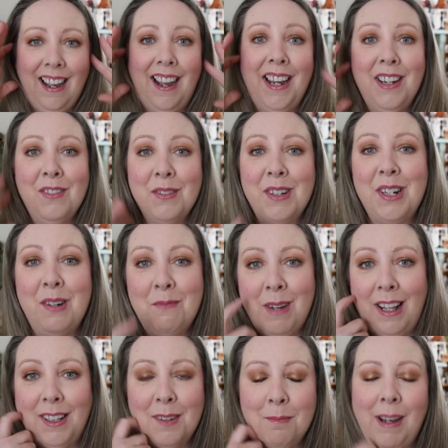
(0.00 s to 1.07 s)
Hi everyone and
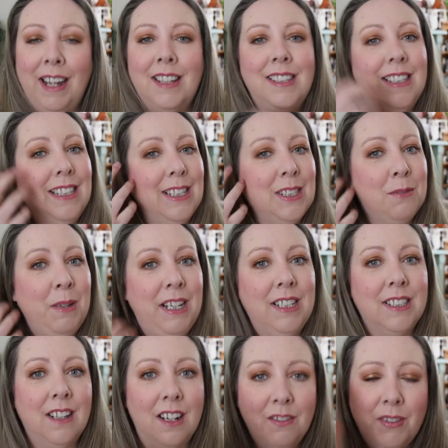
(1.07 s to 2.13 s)
welcome back to this
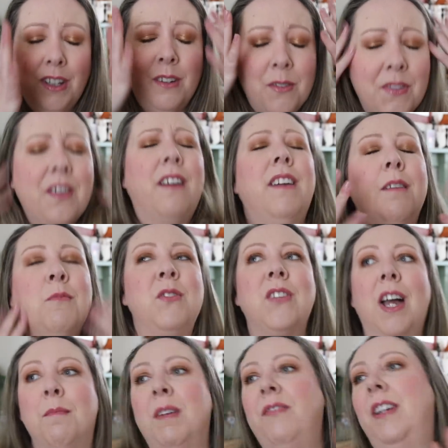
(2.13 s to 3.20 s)
week's garden video. Sorry, I'm
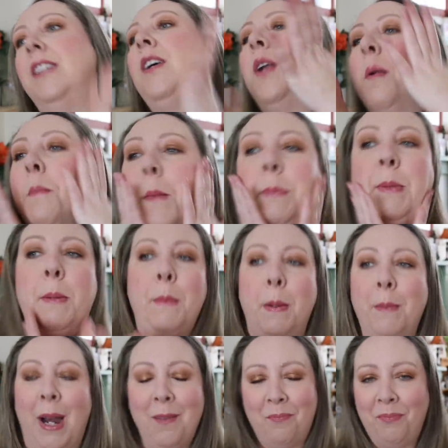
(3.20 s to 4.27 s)
just on my face. Hold on.
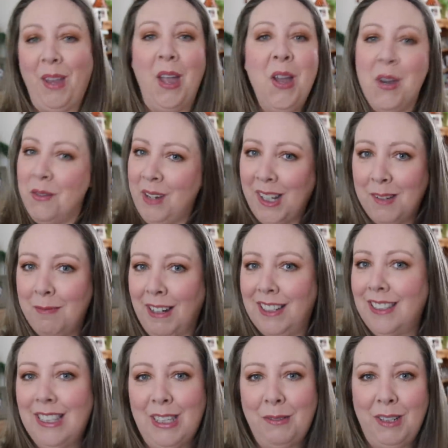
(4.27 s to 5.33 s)
Welcome back
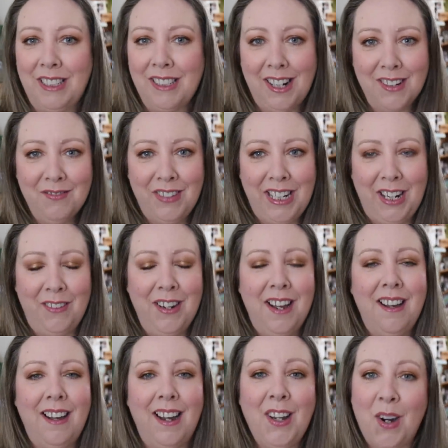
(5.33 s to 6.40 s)
to this week's garden video.
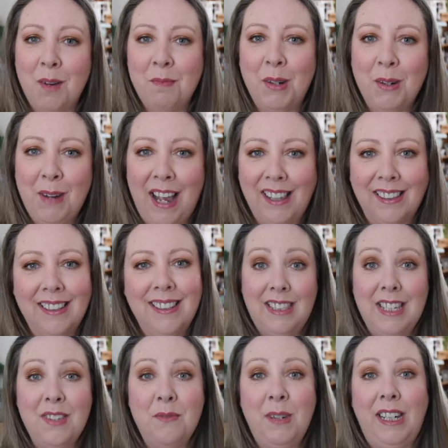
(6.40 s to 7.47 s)
I hope you're well.
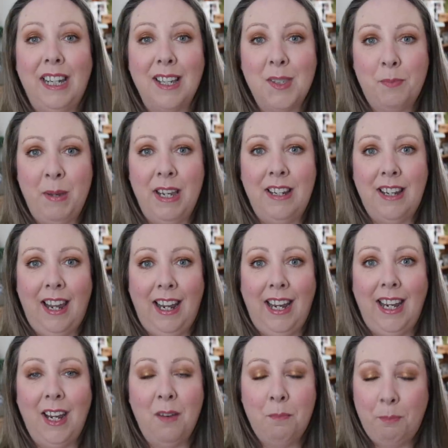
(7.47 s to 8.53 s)
This week has been
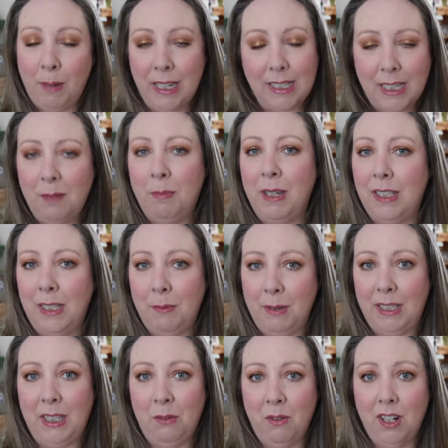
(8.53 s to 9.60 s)
a busy
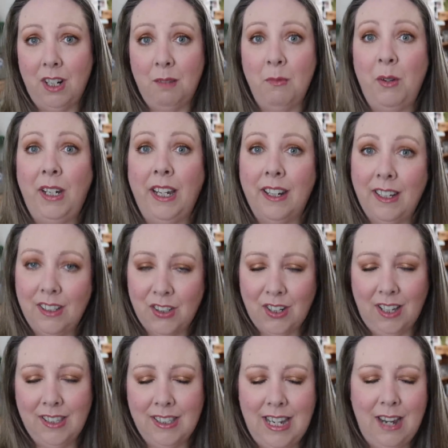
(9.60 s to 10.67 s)
one and I'm only getting a
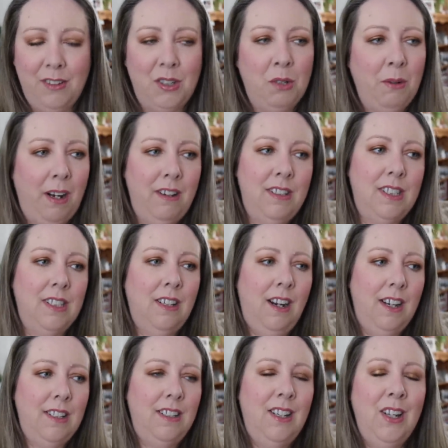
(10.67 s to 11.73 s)
chance now to go out into the
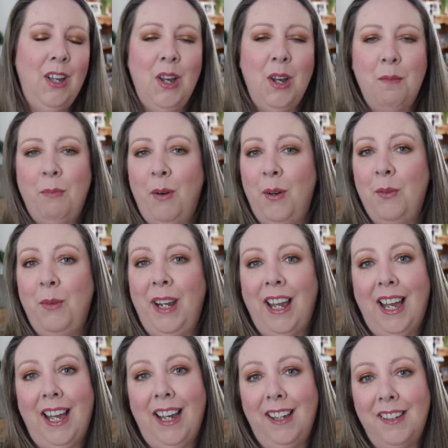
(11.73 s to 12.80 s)
garden. But we
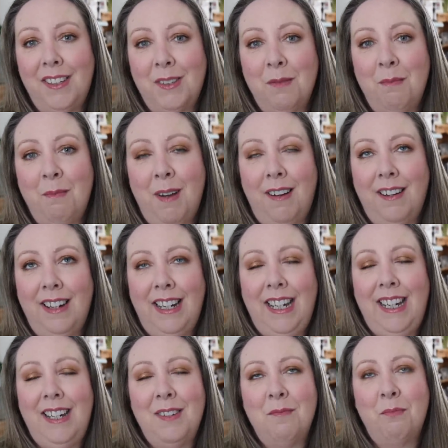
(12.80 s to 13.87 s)
had
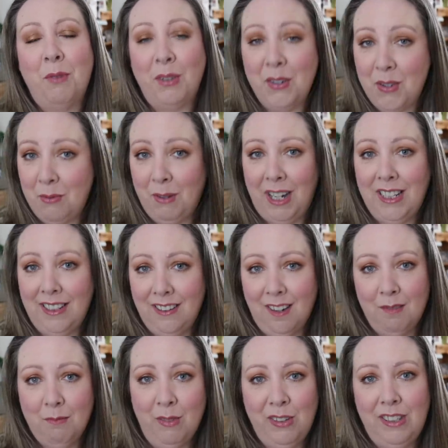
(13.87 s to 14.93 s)
my brother's wedding
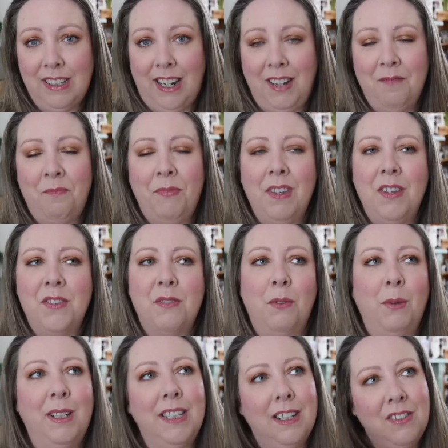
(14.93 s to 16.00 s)
on Monday. So we
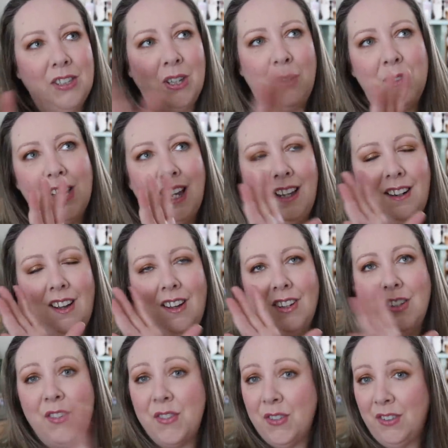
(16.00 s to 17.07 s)
went out to the hotel on
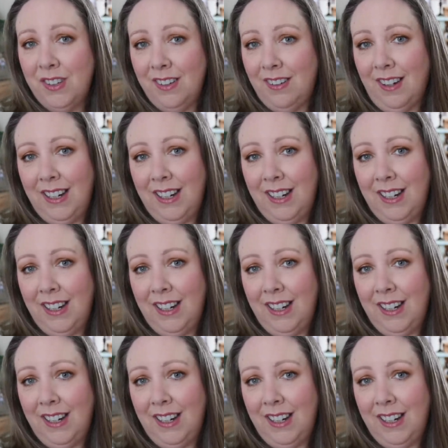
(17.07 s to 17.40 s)
Sunday.